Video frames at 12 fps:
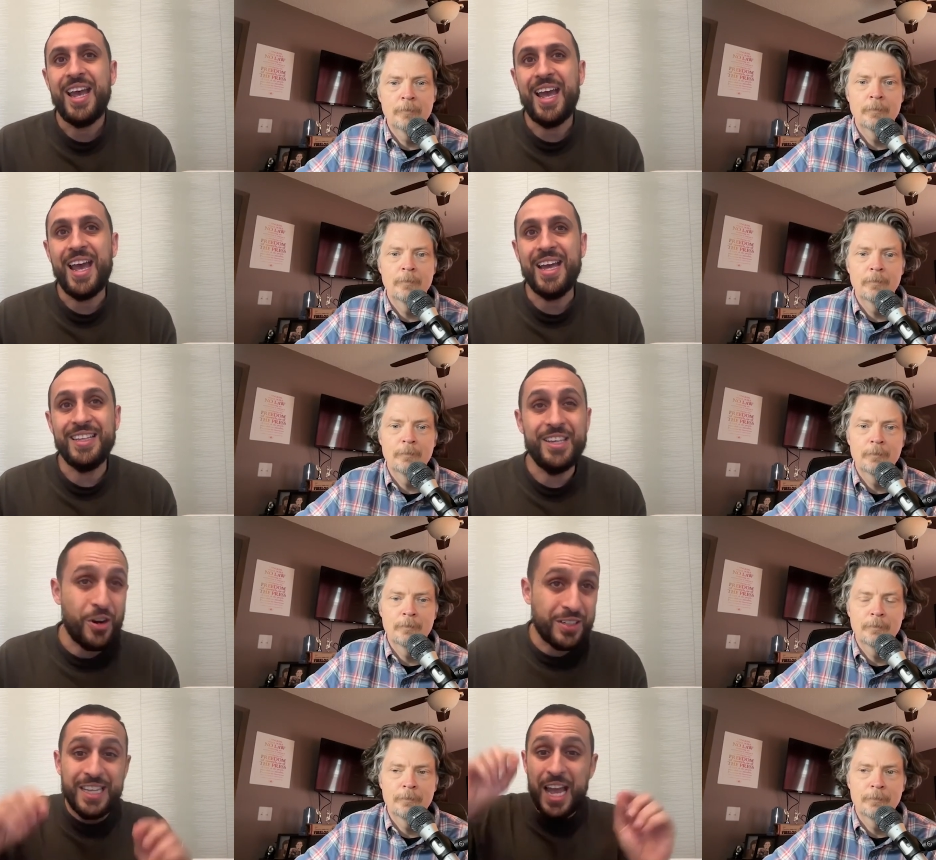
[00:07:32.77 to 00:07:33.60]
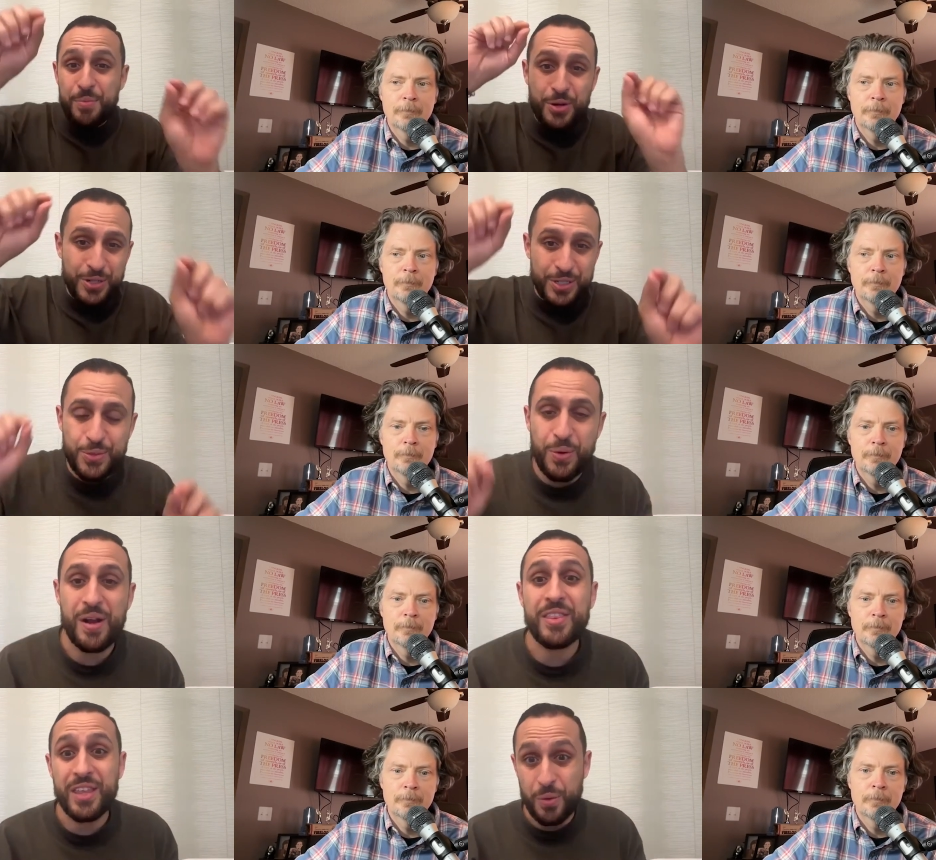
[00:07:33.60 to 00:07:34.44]
Speaker 1: And here are the neighborhoods
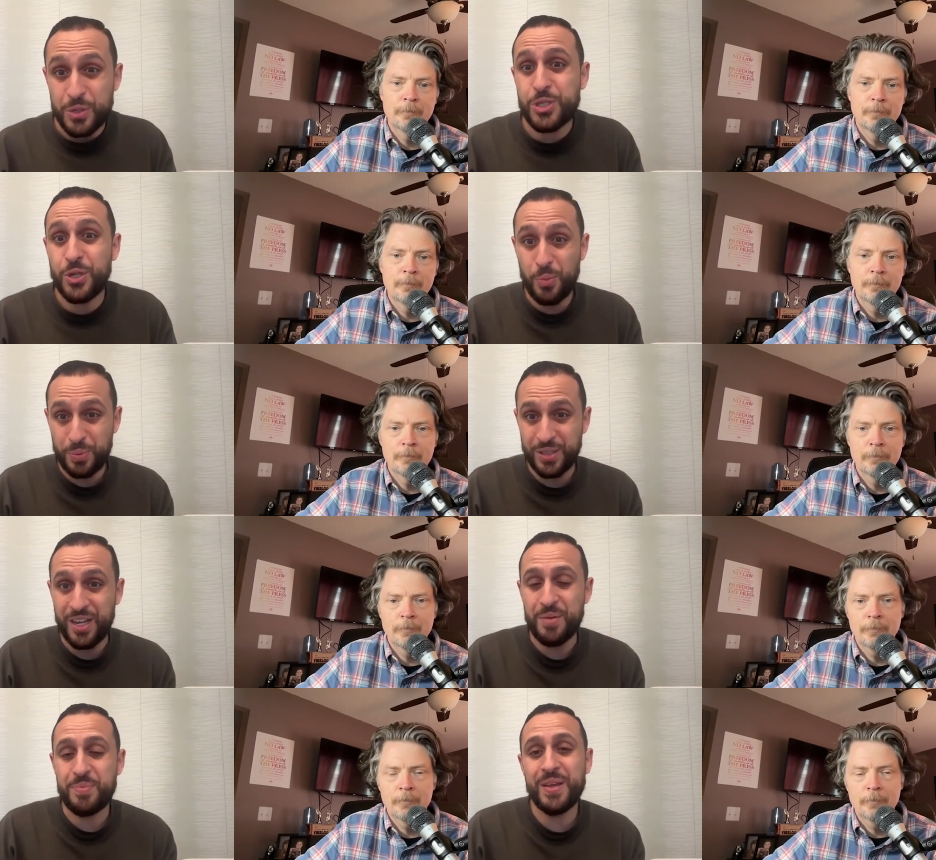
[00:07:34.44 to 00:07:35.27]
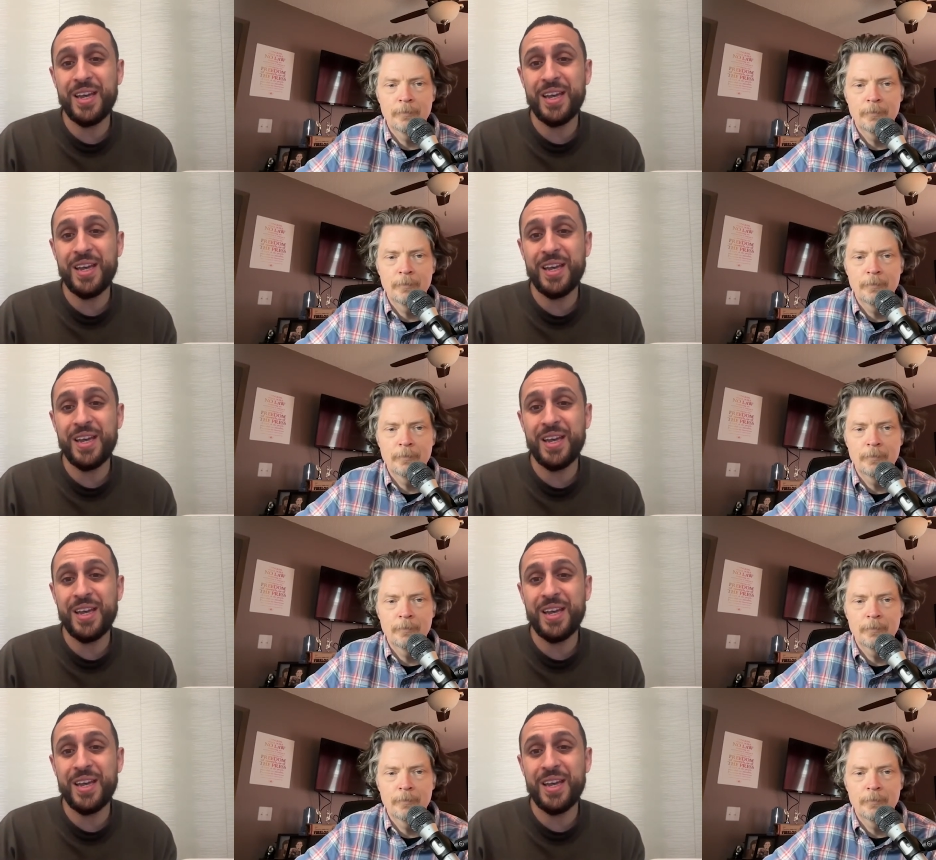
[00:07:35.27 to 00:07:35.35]
where I think we should open up.